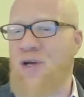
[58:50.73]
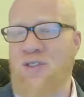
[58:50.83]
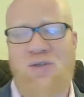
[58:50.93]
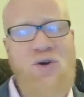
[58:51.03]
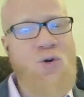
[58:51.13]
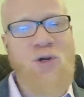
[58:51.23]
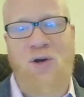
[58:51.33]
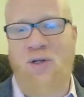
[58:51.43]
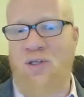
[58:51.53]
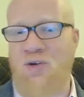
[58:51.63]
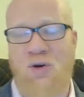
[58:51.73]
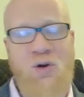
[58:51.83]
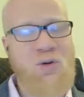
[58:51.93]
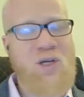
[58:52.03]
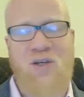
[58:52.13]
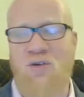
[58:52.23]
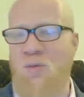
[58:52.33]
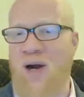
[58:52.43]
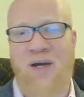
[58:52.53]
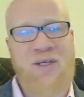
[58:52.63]
crazy going on in your
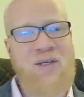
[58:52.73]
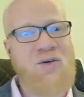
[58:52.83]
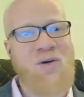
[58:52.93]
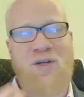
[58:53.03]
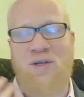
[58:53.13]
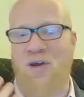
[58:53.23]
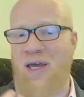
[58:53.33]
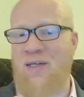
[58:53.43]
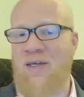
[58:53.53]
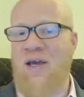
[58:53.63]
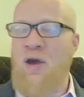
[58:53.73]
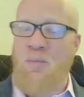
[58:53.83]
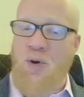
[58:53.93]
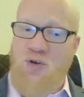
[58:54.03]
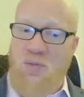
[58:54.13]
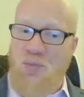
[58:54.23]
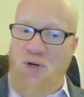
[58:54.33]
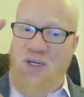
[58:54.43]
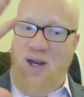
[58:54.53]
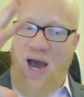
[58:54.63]
body or in your head, but you can
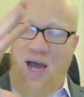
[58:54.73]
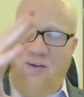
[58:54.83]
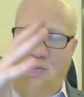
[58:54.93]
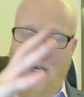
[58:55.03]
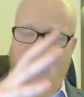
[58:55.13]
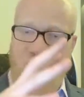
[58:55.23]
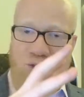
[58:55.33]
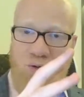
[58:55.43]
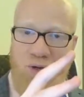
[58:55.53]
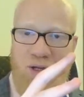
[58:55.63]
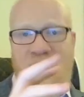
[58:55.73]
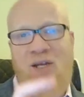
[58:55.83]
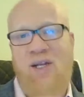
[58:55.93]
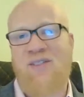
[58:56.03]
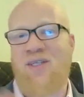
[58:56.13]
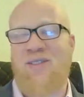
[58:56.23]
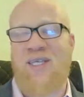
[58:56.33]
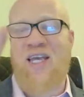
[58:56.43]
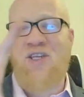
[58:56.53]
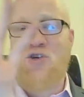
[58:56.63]
bring a lot of presence to it. Let's say
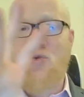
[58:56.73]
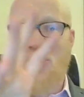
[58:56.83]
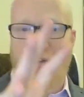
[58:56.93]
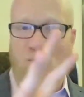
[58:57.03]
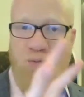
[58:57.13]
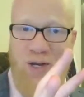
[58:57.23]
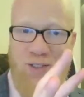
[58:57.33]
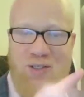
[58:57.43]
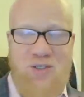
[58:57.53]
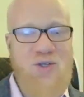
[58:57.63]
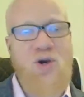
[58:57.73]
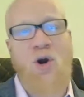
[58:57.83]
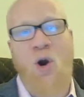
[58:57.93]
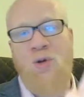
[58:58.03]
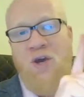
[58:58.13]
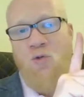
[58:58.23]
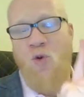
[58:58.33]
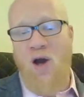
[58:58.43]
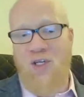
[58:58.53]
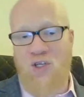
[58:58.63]
10 units of presence on a
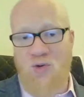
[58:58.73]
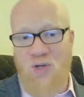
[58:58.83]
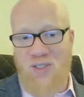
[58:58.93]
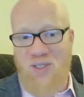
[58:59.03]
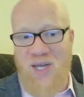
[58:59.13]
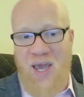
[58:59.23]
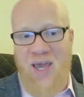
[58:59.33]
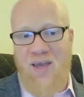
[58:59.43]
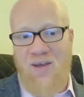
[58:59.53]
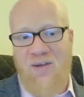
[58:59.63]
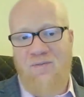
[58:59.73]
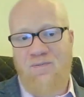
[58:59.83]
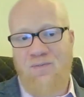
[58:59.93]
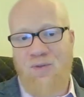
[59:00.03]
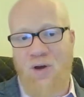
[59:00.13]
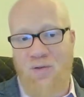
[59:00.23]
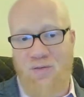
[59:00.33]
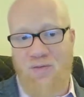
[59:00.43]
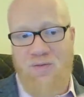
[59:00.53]
1 unit day of